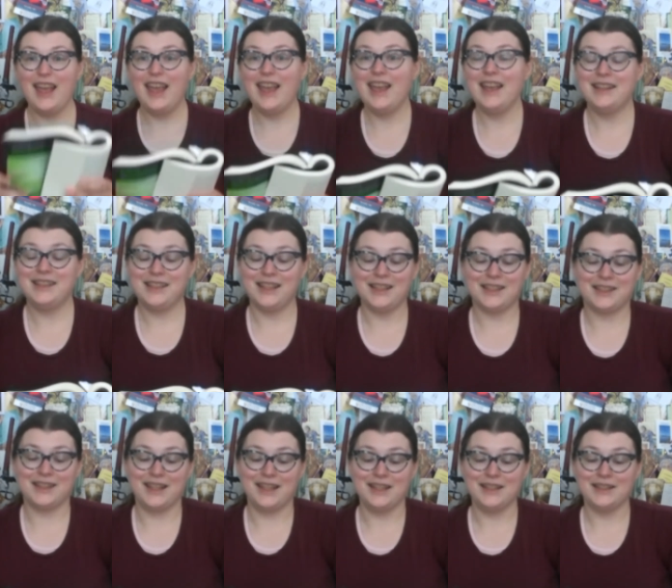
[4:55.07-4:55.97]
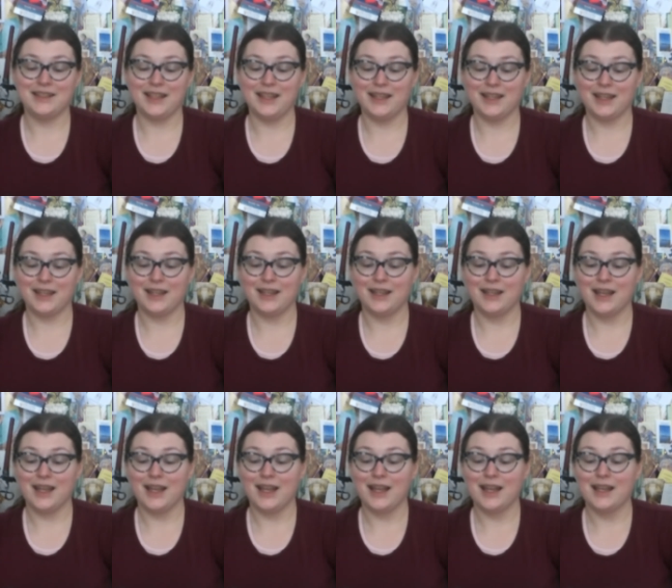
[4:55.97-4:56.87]
It says things like,
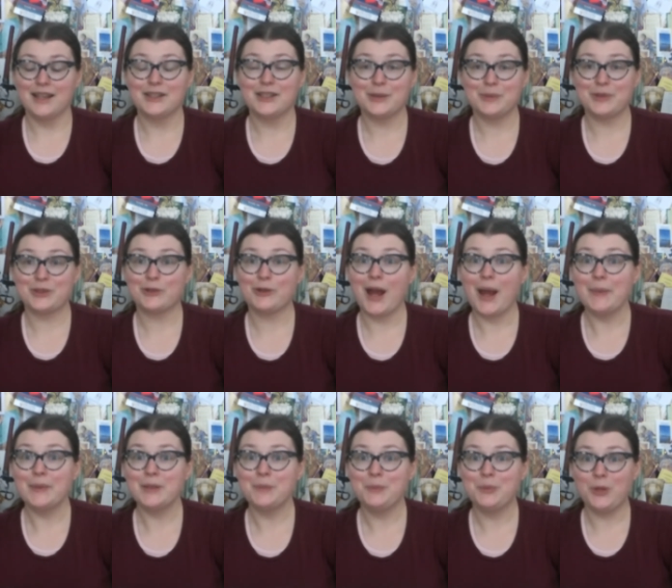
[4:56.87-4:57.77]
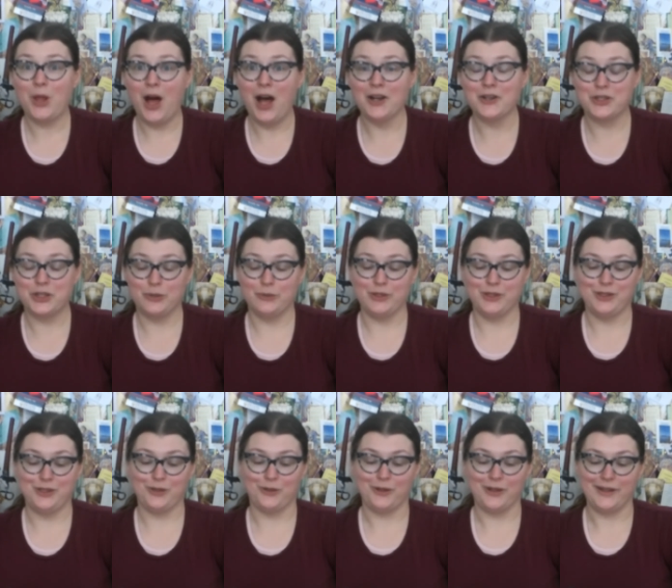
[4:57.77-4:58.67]
subscribe to blogs you
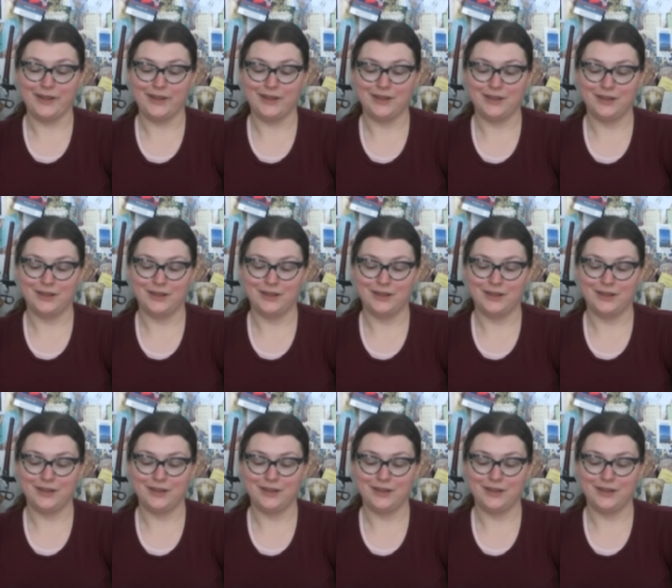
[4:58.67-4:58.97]
enjoy.